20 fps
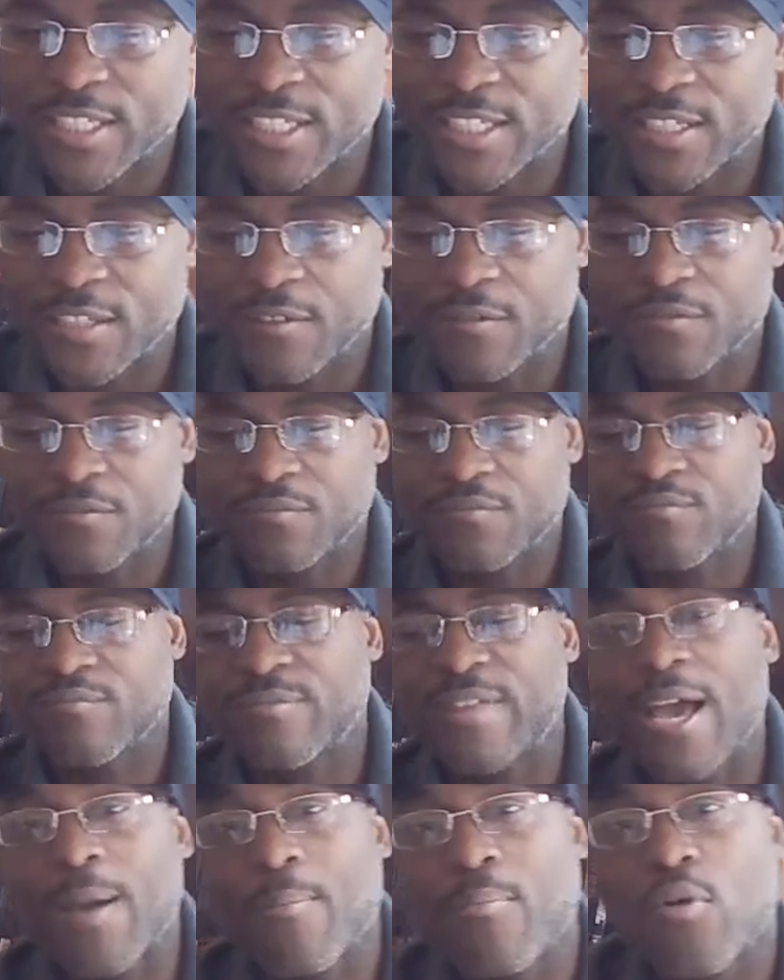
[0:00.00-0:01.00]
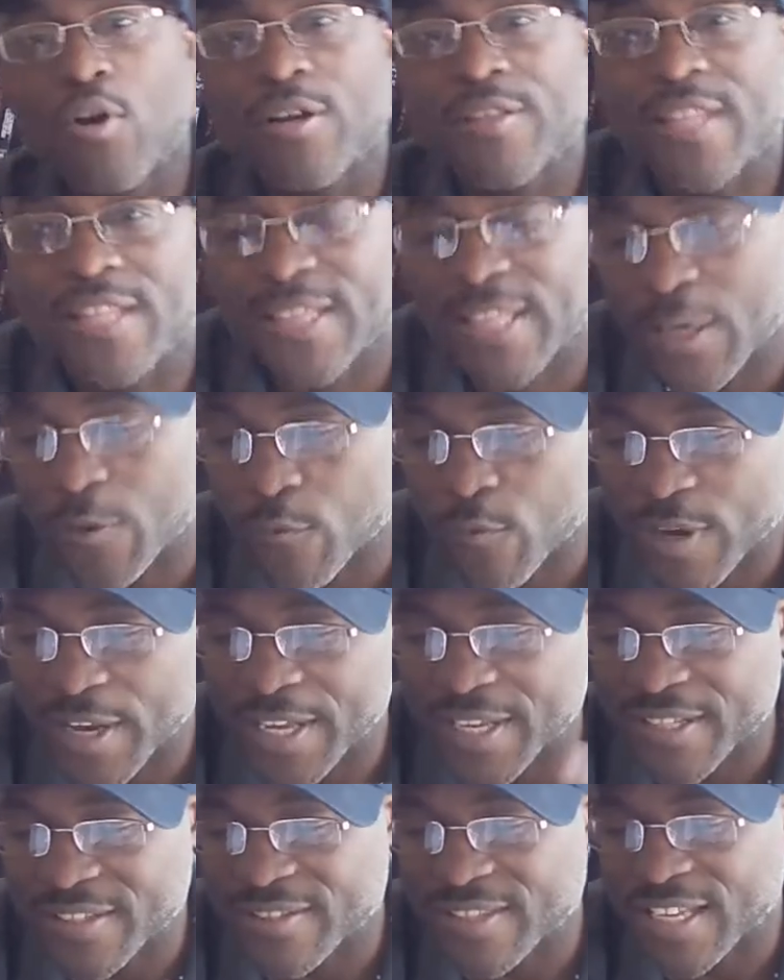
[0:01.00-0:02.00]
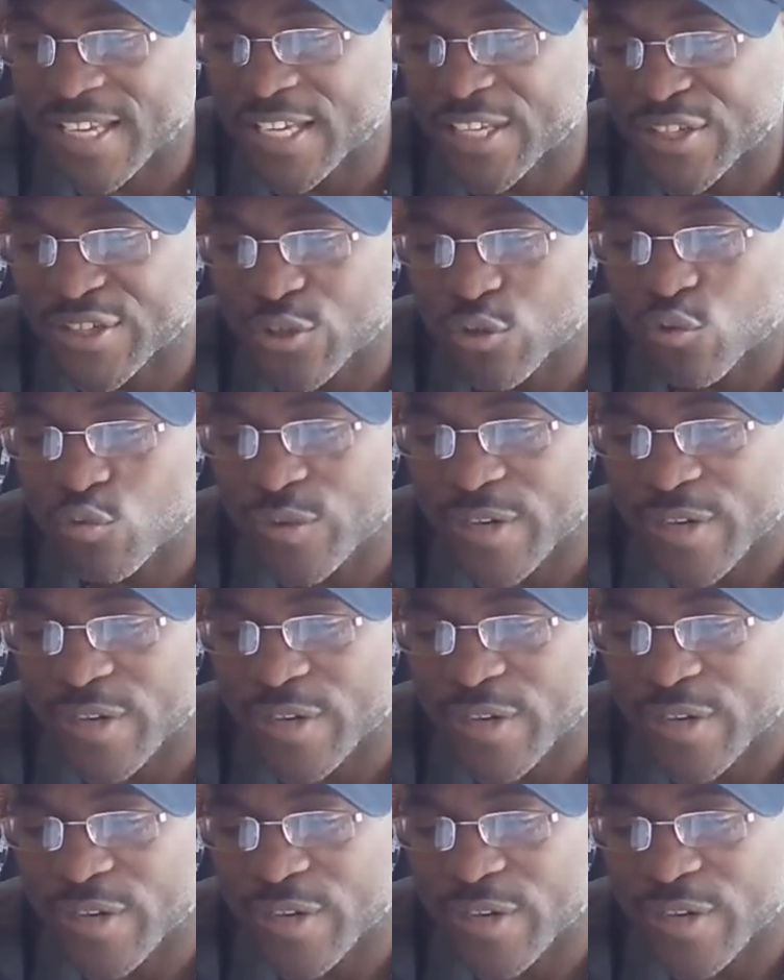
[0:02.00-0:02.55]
gives that part that they read, it said, do